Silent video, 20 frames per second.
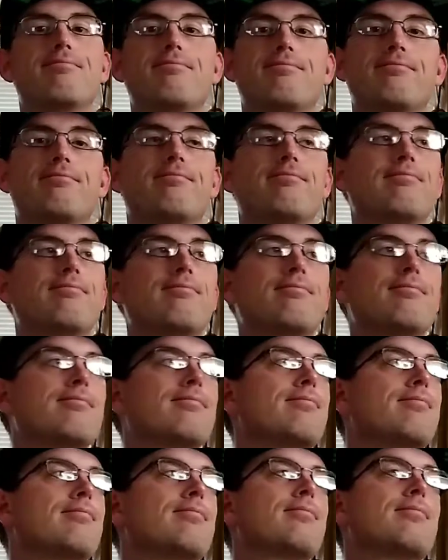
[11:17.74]

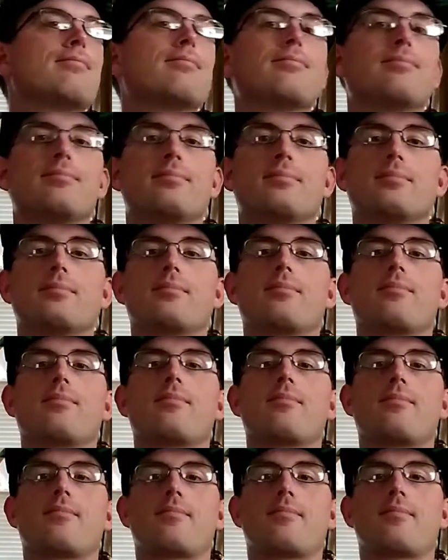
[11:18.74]

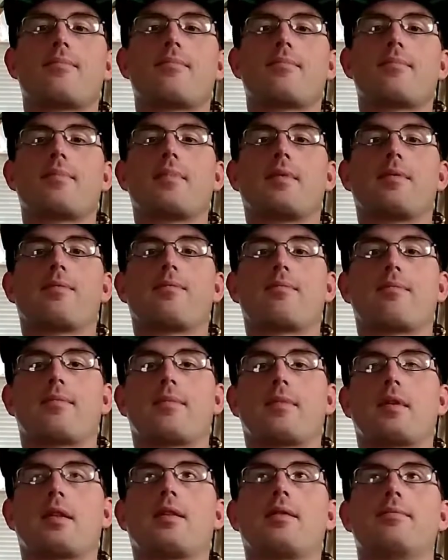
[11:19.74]

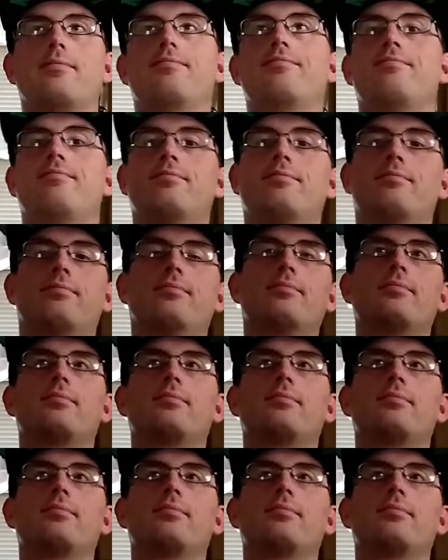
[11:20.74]
Nothing is said.